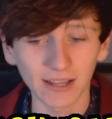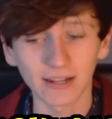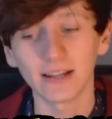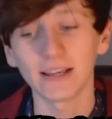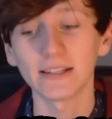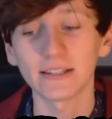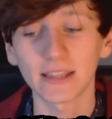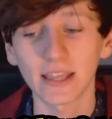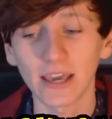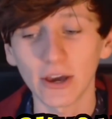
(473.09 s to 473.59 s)
It
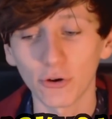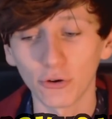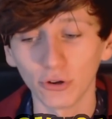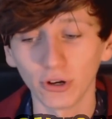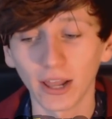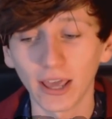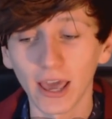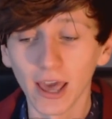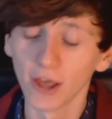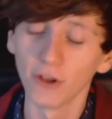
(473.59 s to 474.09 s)
is the
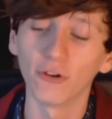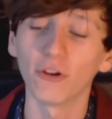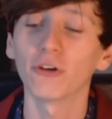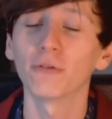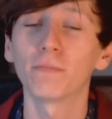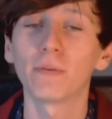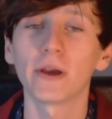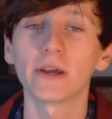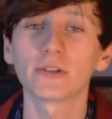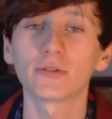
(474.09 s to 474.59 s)
only
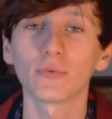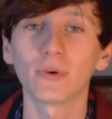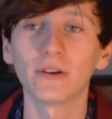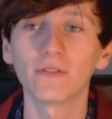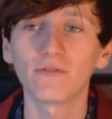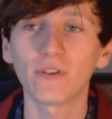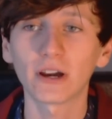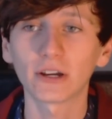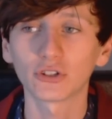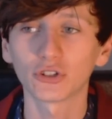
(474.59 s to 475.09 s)

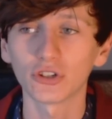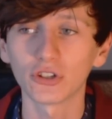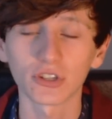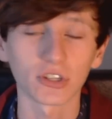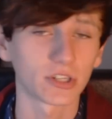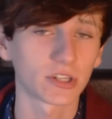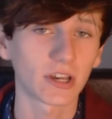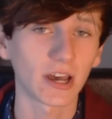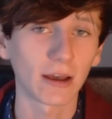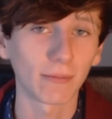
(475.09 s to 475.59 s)
non-pay-to-win
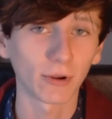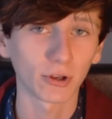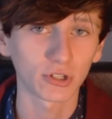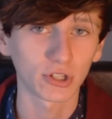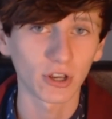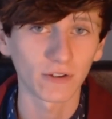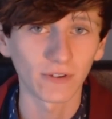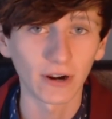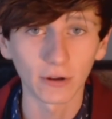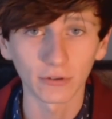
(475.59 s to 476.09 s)
factions and
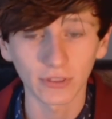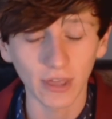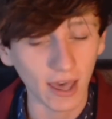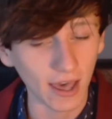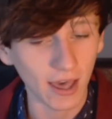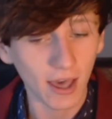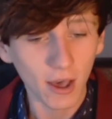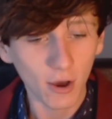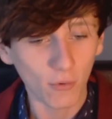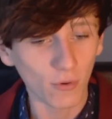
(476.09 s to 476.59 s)
Skyblock server out
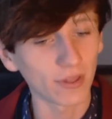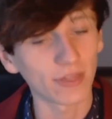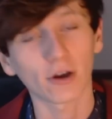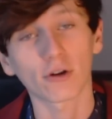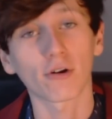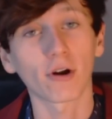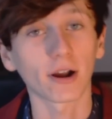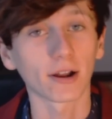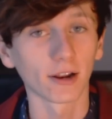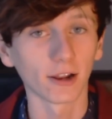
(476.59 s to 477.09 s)
there with
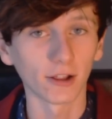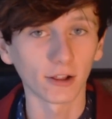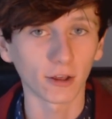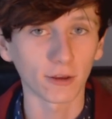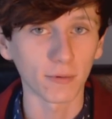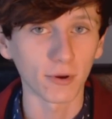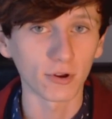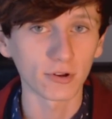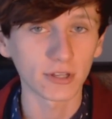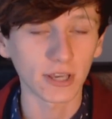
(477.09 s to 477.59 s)
a cracking little
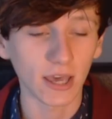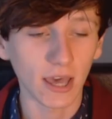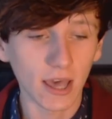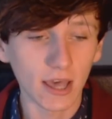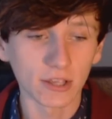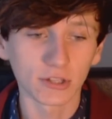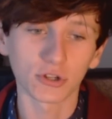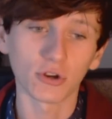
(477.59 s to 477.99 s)
community,